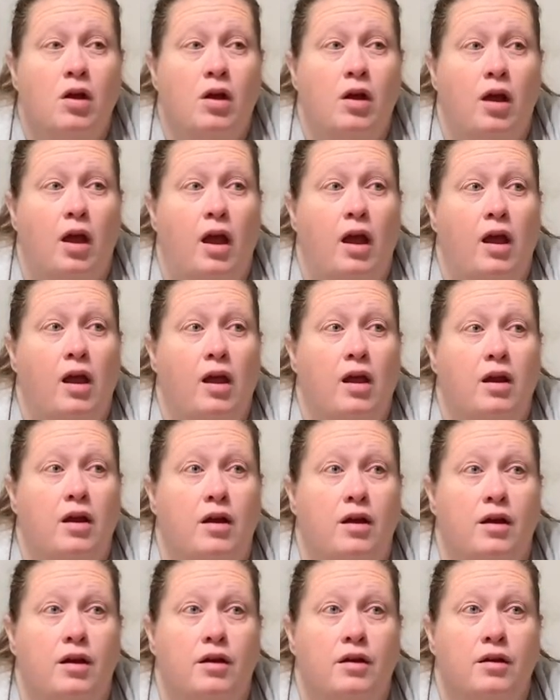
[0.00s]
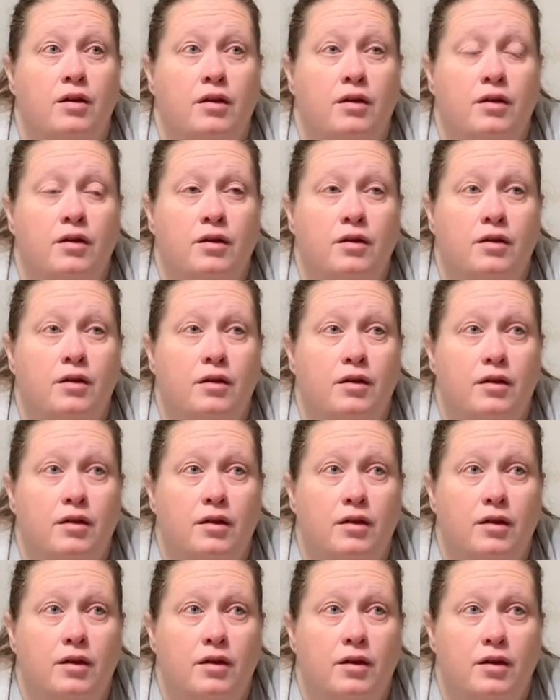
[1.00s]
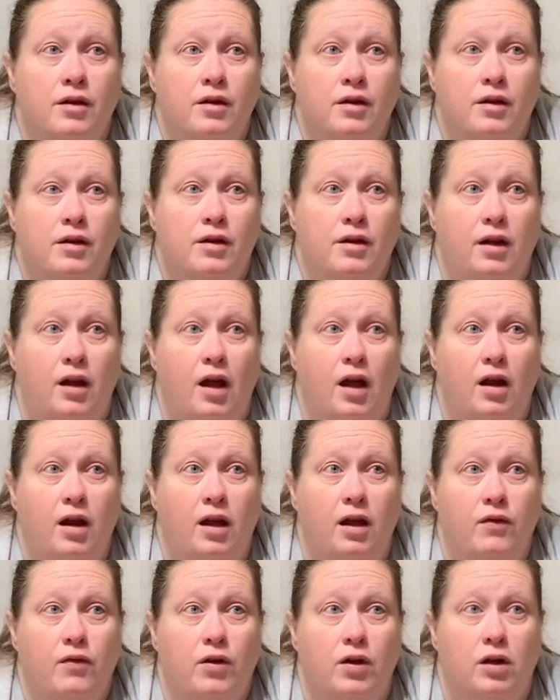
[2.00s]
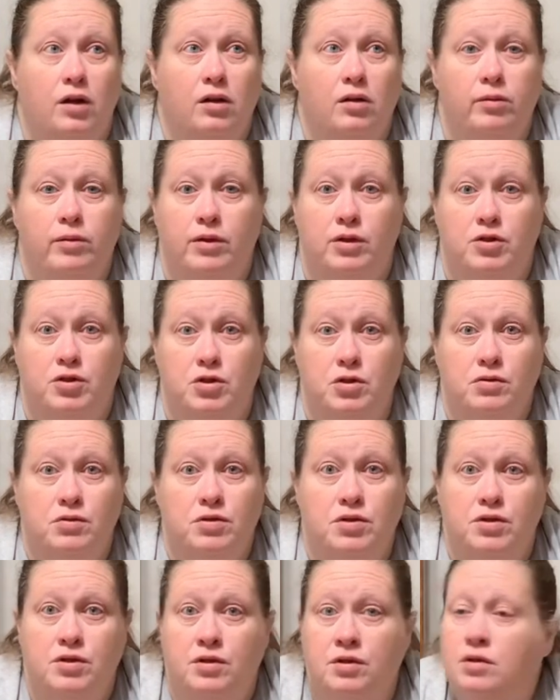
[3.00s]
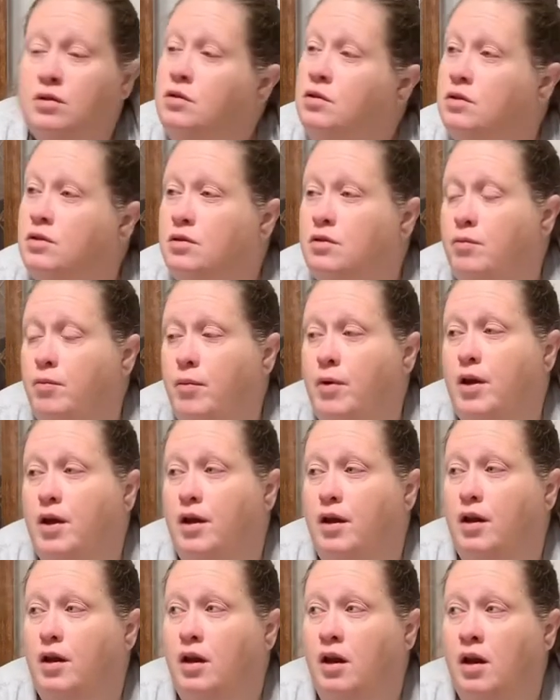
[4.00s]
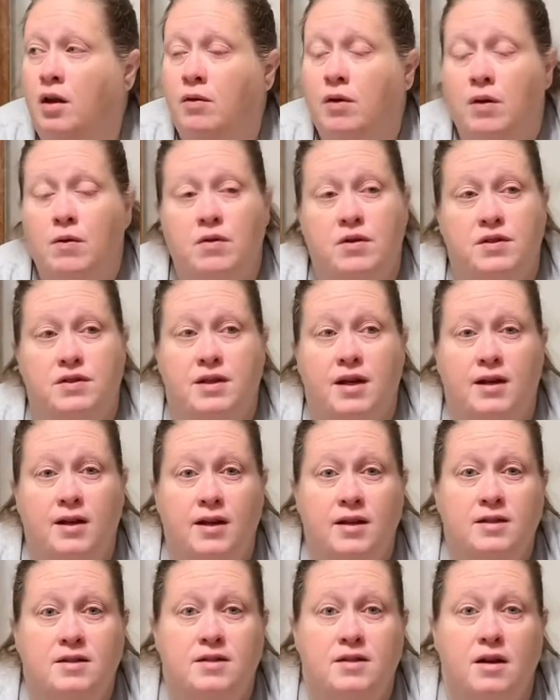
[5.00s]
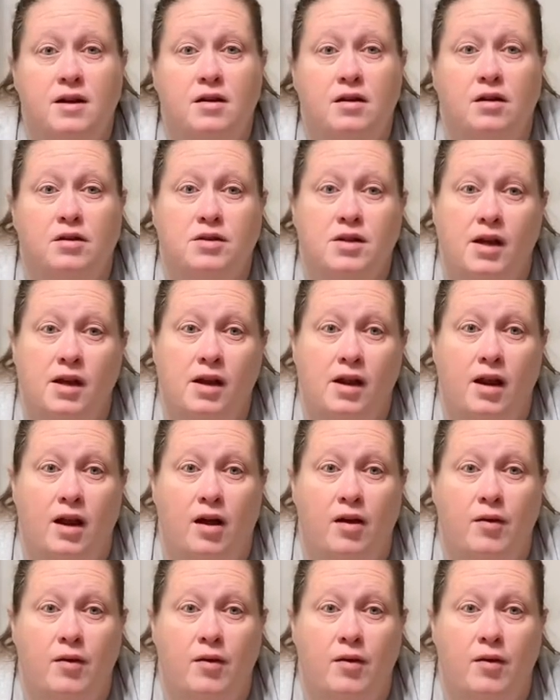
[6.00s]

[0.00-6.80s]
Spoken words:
and to kind of give it a little bit of juice. But anyway, once that gets done, I'll take it out,